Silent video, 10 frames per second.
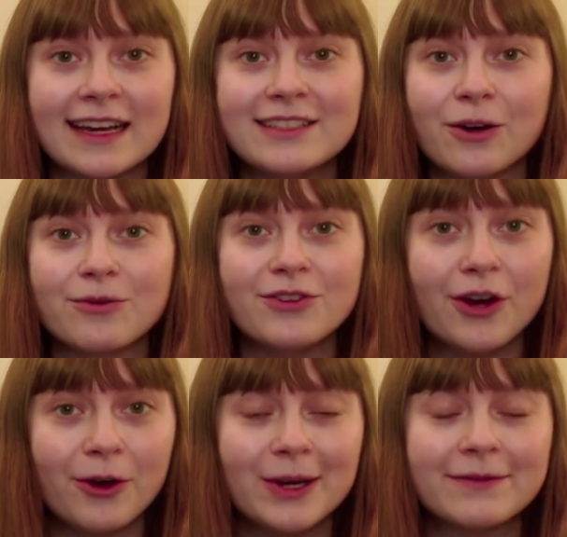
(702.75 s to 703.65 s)
I don't
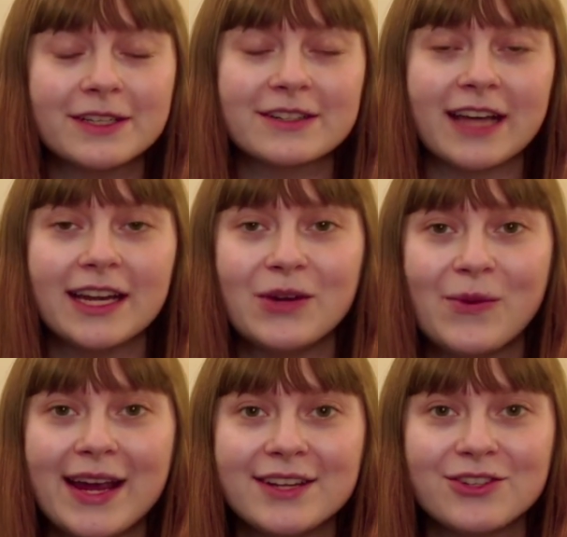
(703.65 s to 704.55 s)
know if there's any way